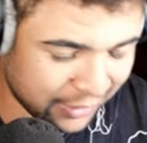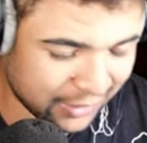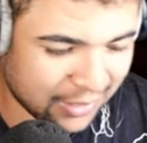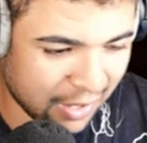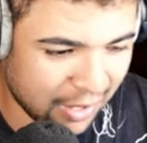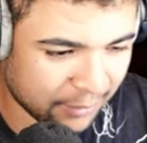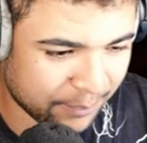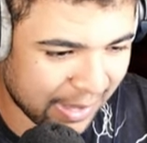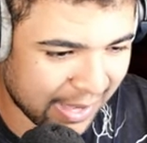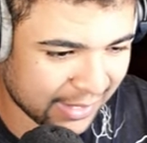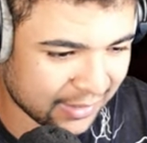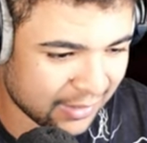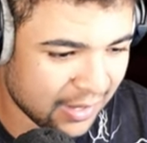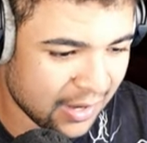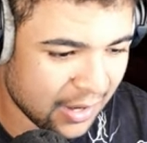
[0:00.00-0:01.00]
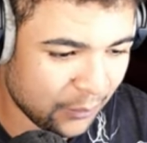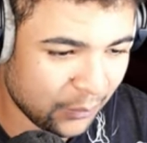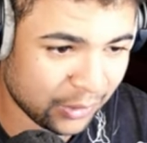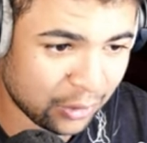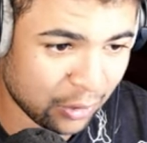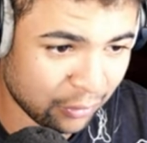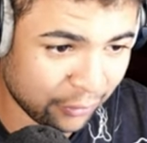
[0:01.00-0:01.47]
card back
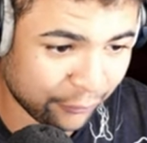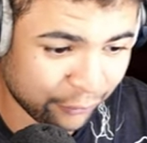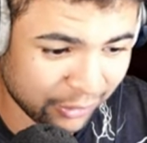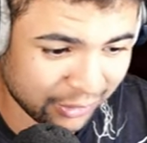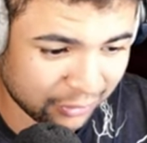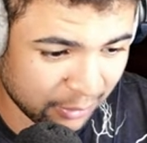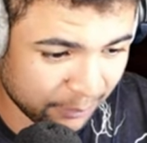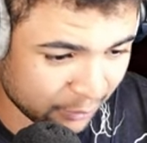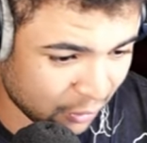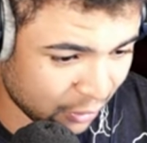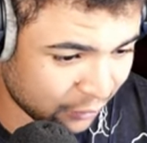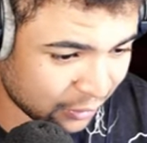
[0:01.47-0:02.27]
with 200 free super coins,